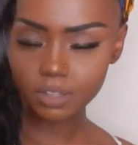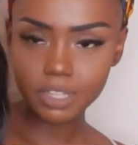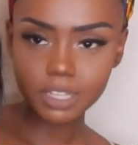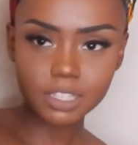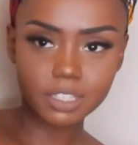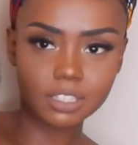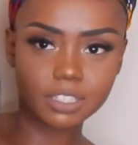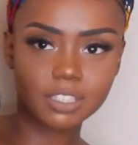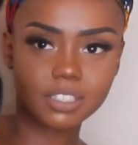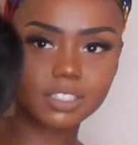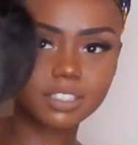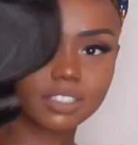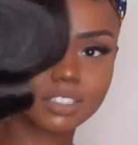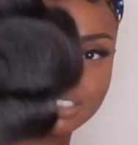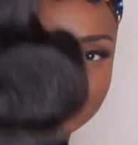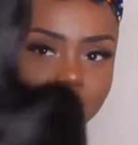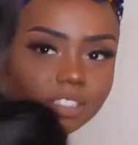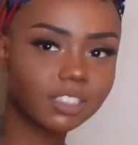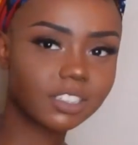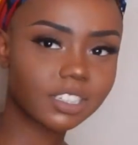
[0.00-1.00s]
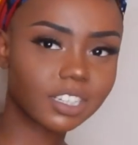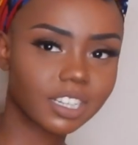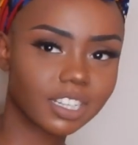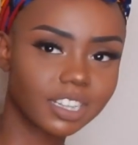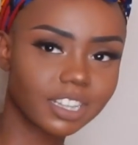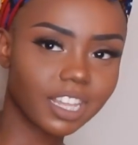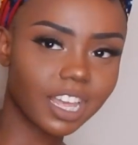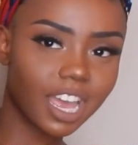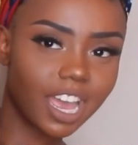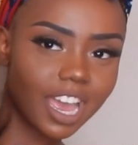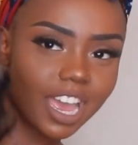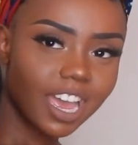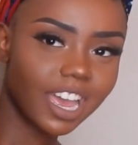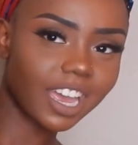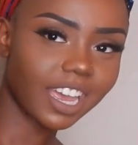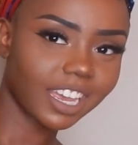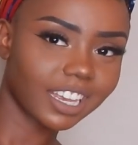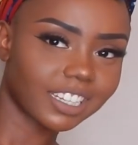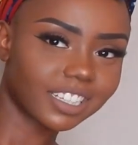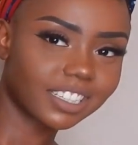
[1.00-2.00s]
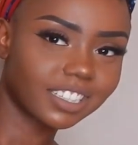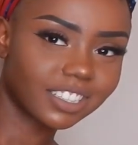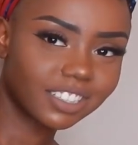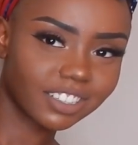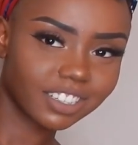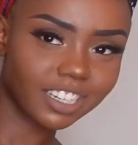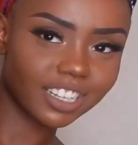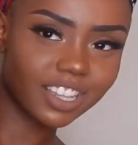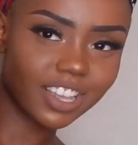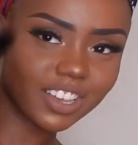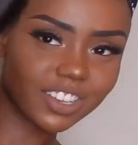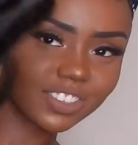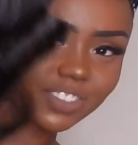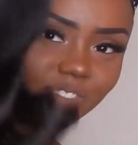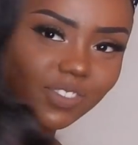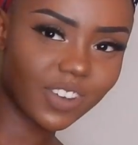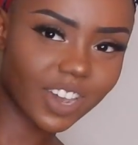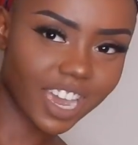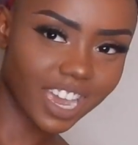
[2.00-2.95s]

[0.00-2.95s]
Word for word: these, look at that. Look at those